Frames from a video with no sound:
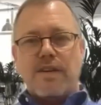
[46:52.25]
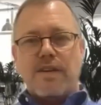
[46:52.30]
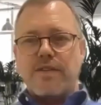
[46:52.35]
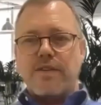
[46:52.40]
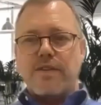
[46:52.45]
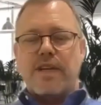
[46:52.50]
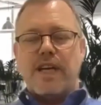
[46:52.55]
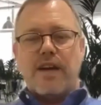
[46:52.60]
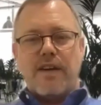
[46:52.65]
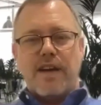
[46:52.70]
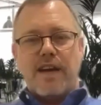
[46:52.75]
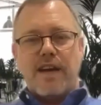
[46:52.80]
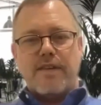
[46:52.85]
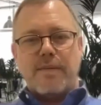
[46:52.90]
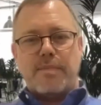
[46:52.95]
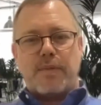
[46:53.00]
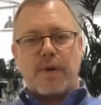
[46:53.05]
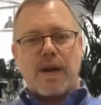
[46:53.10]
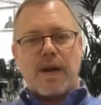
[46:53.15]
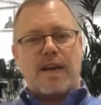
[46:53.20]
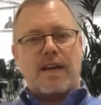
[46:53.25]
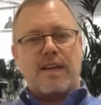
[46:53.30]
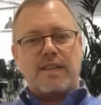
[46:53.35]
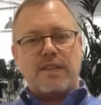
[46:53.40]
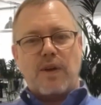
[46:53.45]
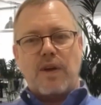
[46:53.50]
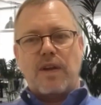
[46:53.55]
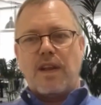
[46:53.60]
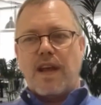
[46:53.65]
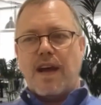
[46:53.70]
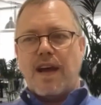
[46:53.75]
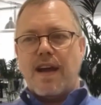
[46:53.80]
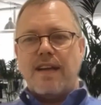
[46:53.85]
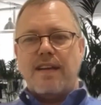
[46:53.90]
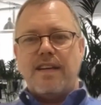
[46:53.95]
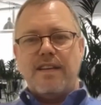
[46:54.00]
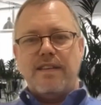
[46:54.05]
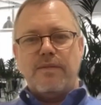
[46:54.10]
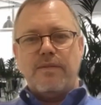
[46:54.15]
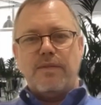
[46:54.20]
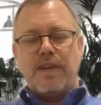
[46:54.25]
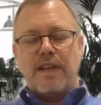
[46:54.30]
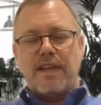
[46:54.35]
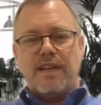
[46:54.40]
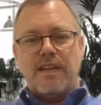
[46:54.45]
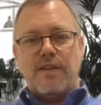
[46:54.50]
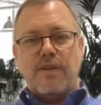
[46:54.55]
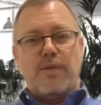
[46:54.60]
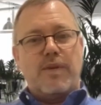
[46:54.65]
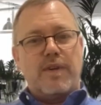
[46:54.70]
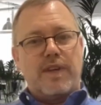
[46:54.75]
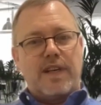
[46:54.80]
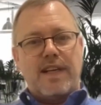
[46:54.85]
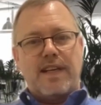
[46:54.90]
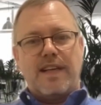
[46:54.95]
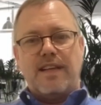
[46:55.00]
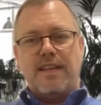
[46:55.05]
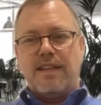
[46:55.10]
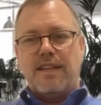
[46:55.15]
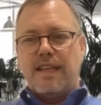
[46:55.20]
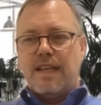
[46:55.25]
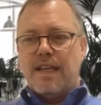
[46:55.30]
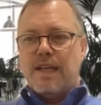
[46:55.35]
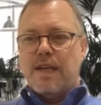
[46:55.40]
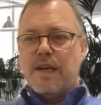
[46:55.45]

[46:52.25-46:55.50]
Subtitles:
also now have a product online, and I know we're getting